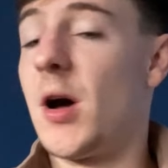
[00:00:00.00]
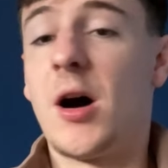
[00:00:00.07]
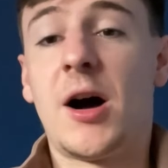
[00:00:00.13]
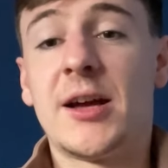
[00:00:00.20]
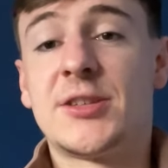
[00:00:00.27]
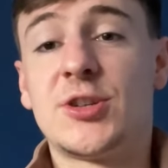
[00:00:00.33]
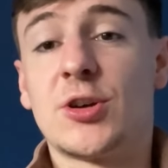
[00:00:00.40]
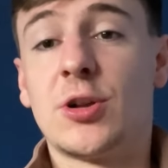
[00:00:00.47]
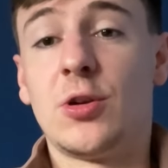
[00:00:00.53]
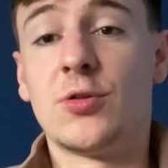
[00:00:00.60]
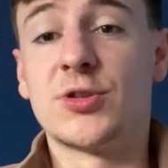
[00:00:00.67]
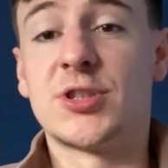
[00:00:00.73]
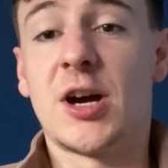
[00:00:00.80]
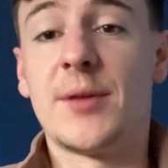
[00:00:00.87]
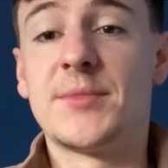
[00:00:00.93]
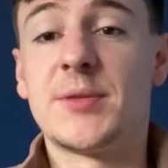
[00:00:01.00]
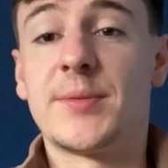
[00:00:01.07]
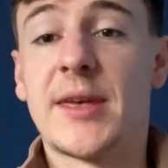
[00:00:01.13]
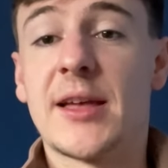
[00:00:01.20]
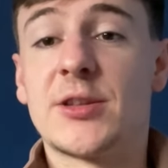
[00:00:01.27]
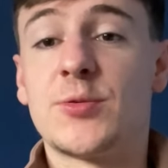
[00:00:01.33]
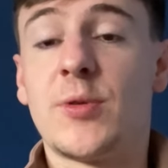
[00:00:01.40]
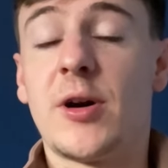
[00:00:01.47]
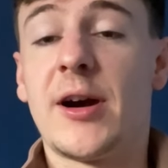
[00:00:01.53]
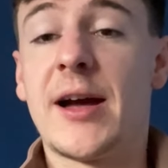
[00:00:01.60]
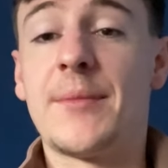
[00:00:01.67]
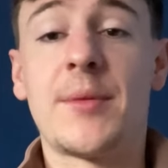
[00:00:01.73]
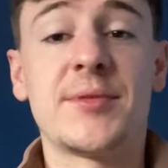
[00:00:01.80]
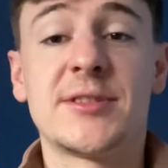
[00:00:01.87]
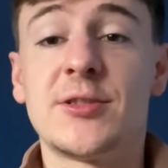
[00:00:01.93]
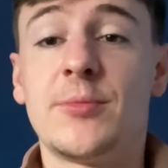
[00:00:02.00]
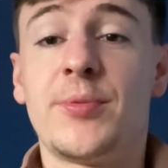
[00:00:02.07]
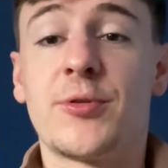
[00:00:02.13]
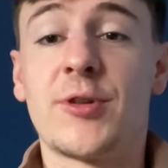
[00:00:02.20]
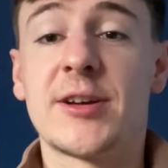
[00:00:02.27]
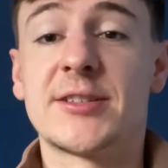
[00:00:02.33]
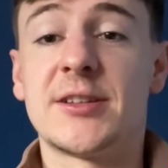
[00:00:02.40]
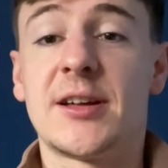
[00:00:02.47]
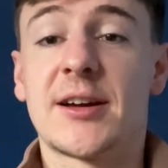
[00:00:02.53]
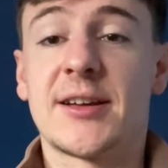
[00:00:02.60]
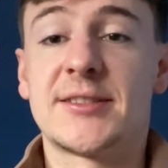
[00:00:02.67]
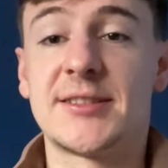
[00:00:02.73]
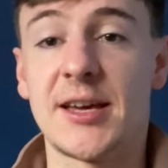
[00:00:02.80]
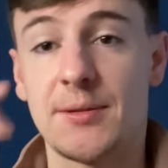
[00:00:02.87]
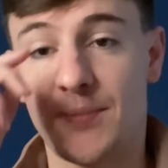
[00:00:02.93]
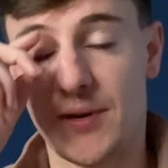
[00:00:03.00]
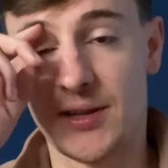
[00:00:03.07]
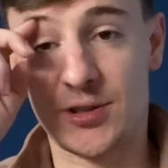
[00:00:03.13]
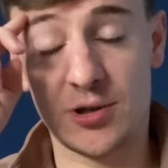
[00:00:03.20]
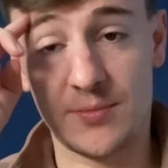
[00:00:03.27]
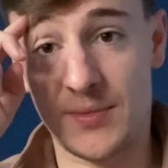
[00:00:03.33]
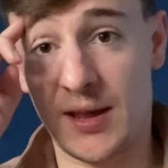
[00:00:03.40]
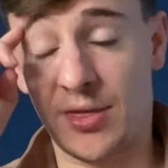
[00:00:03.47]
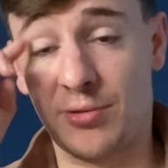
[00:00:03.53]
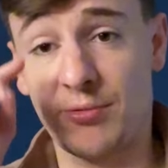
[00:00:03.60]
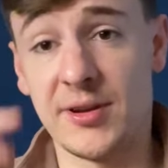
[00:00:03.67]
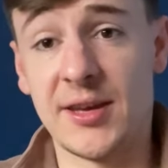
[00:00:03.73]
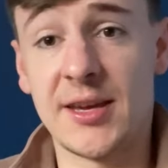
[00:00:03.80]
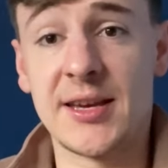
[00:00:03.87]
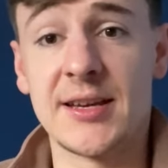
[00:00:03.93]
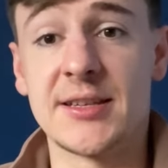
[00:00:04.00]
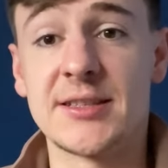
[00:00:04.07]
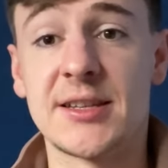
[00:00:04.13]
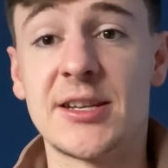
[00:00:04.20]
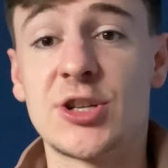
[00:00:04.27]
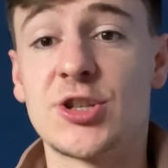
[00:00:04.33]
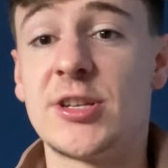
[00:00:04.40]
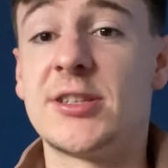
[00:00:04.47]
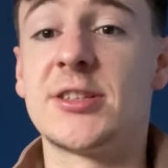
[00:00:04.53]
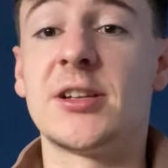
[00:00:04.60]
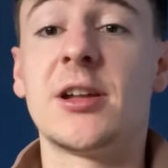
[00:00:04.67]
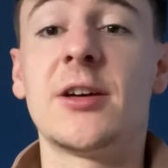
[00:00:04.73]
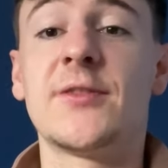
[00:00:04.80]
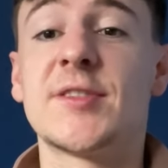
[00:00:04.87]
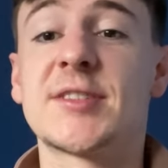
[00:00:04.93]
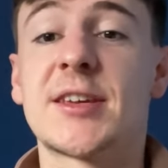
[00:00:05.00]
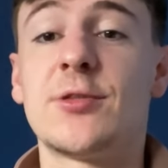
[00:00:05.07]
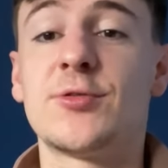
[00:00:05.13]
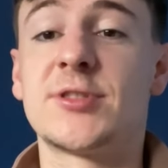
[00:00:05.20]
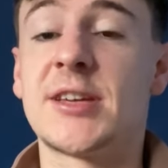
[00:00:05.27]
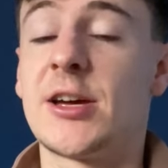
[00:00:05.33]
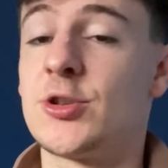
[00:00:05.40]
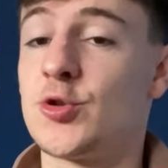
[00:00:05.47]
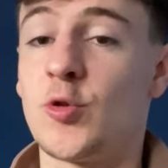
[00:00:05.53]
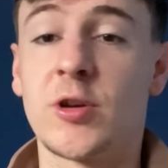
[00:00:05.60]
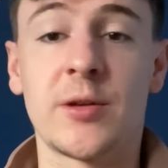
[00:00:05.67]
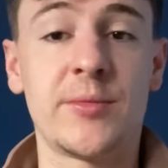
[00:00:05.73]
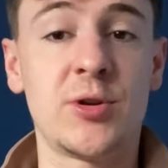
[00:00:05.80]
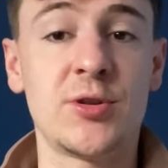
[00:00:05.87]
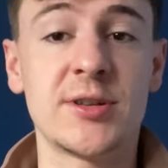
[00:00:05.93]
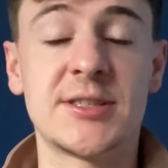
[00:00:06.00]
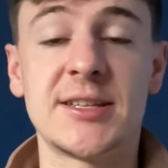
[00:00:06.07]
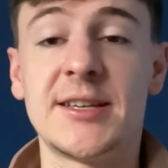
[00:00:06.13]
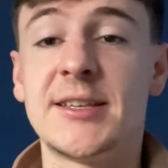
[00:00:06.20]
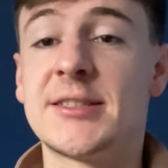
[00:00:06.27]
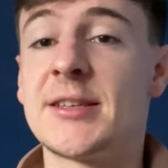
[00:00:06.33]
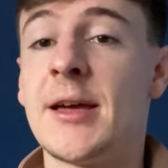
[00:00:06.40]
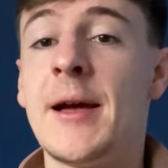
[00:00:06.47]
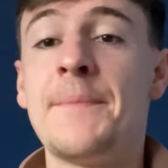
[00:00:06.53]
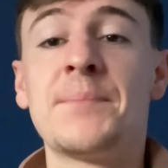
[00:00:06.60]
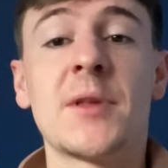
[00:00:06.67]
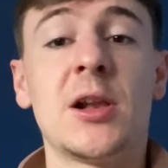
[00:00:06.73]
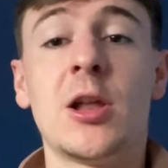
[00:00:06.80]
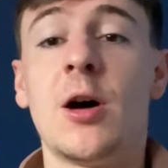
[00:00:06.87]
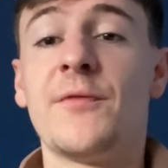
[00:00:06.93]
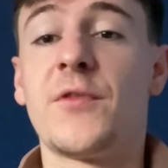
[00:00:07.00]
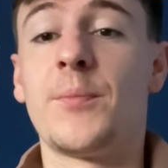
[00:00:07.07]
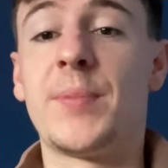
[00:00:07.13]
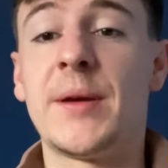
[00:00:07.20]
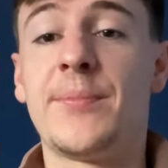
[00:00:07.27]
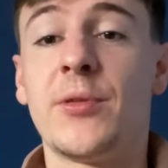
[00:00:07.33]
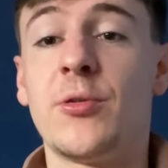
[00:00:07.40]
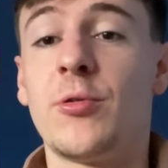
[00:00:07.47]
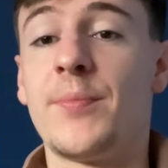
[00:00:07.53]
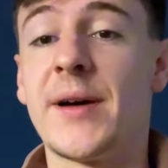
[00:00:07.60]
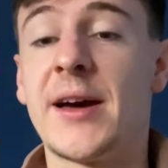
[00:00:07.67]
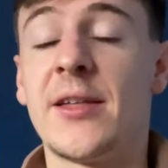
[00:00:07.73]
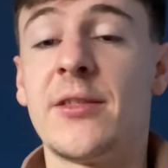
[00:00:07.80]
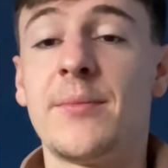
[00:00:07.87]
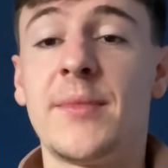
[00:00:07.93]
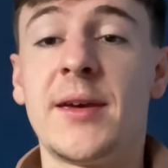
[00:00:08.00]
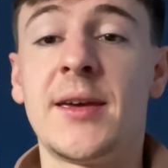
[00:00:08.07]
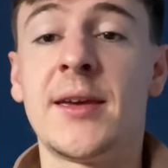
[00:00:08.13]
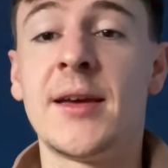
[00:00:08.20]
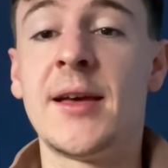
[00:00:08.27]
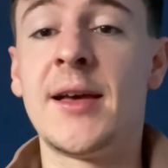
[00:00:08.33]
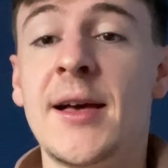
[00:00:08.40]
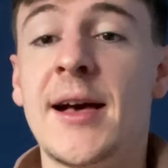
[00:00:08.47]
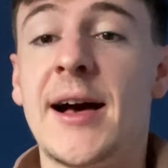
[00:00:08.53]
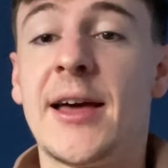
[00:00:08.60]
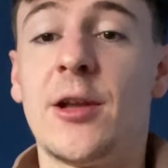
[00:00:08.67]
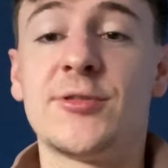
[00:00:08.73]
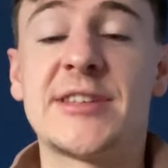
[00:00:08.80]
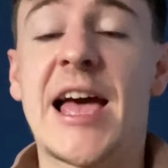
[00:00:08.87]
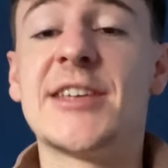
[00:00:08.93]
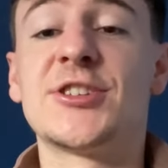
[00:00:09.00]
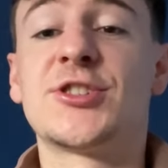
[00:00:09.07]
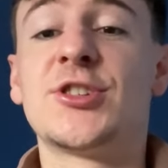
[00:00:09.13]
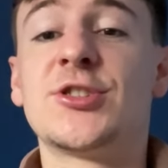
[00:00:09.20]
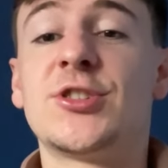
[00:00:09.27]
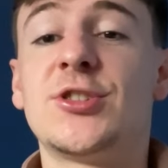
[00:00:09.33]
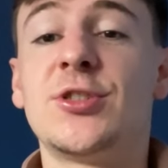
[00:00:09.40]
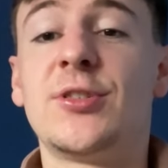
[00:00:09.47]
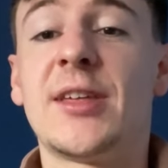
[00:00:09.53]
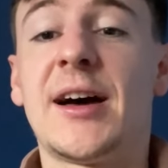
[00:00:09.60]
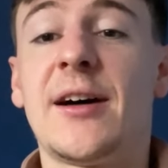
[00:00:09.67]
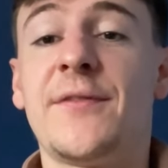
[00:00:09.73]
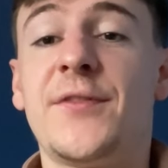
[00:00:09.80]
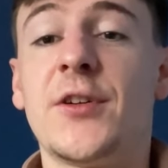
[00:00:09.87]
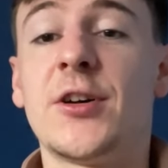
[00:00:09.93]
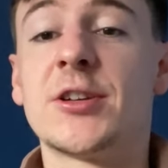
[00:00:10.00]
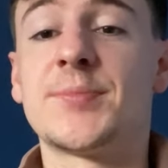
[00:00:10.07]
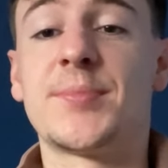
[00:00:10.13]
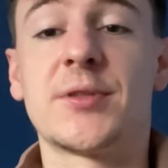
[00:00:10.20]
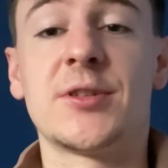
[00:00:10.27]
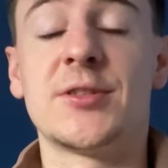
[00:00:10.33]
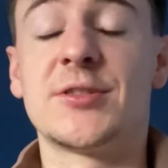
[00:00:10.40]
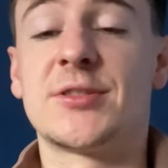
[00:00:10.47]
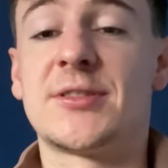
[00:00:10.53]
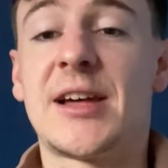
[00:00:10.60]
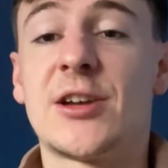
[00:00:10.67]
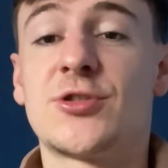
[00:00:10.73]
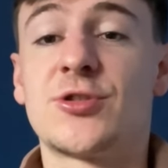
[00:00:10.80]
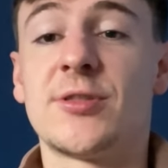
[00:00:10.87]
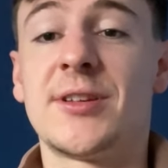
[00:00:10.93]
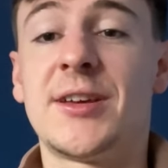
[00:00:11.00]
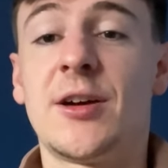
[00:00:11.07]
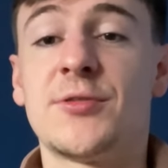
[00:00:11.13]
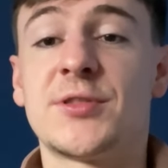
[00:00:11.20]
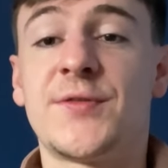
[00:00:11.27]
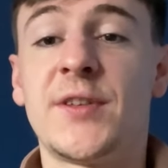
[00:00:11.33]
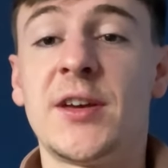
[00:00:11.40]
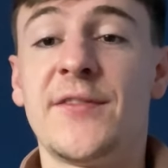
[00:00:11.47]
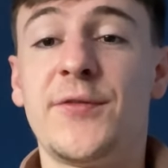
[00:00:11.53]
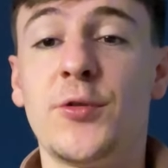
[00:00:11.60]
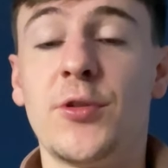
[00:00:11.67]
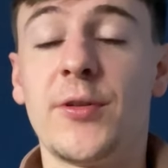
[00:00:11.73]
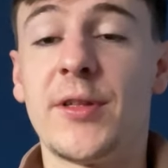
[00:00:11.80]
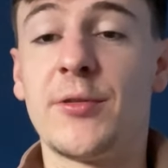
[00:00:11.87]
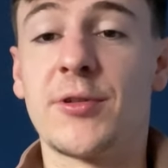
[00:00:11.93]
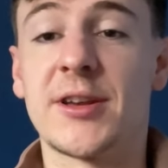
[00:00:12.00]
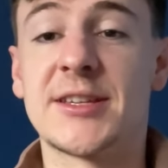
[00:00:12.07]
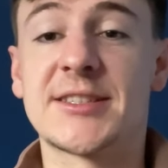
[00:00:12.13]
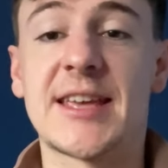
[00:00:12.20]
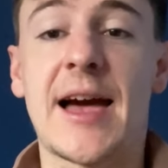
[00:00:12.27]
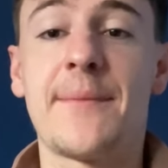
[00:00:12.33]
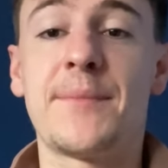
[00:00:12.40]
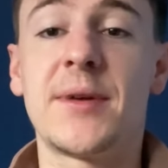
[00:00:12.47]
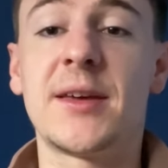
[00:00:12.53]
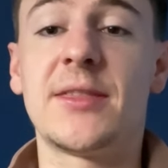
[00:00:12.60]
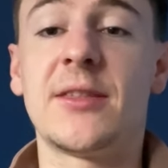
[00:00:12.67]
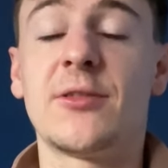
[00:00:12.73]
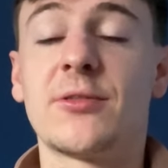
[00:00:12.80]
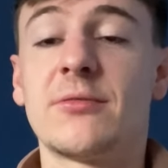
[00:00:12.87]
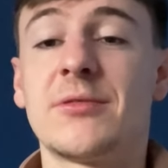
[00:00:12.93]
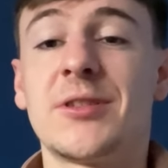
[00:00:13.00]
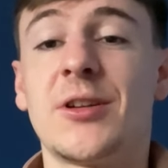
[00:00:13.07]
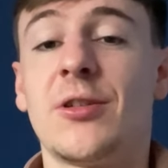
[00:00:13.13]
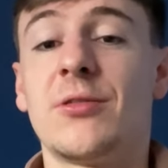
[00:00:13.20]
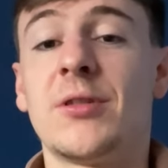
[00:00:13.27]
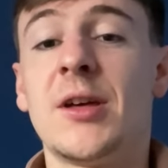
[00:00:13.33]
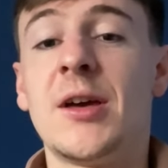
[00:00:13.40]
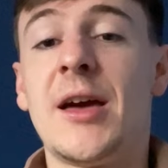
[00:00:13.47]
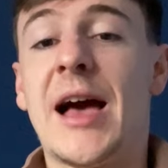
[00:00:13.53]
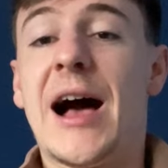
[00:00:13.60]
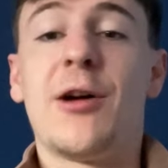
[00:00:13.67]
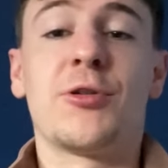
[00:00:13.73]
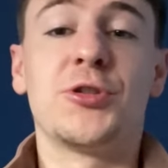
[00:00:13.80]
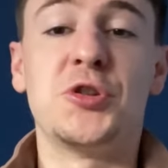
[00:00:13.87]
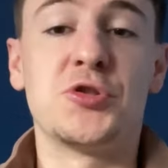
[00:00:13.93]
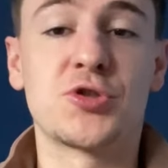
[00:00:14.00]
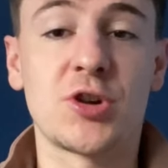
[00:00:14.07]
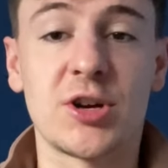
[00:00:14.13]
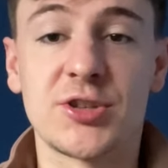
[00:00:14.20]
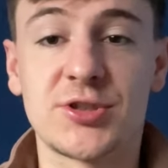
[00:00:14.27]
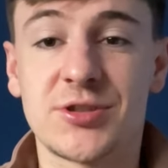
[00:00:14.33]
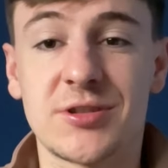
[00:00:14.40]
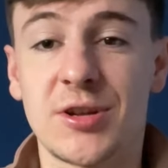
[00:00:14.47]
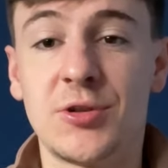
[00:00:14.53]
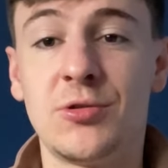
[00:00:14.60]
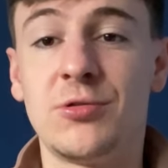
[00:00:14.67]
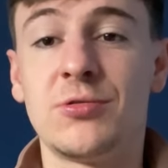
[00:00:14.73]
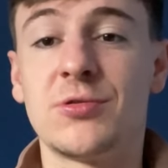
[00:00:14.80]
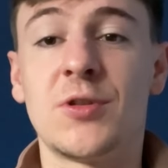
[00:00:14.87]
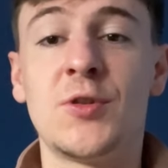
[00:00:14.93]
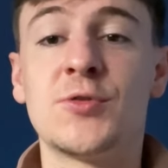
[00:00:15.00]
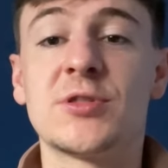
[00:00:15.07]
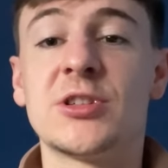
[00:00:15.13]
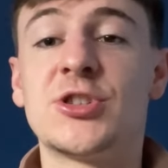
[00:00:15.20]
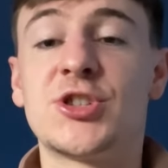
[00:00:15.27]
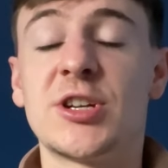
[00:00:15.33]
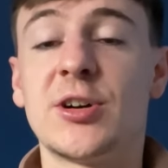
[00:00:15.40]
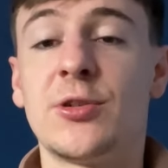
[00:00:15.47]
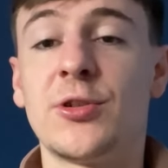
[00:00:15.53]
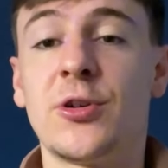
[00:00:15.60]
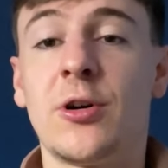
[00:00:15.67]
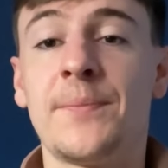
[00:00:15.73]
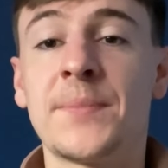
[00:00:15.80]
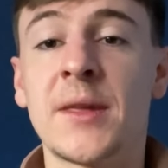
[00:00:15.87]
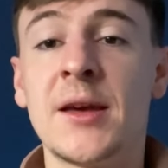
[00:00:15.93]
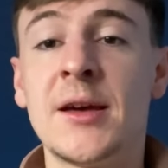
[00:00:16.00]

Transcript: I took a long time to get to where I am. I'm still progressing, like I said, but it took me three years initially to learn the skill set, join communities, learn from people that were better than me. And I was hesitant to do that at first because naturally I was fearful that they were going to scam me and that, you know, how can you trust who who's legit or not?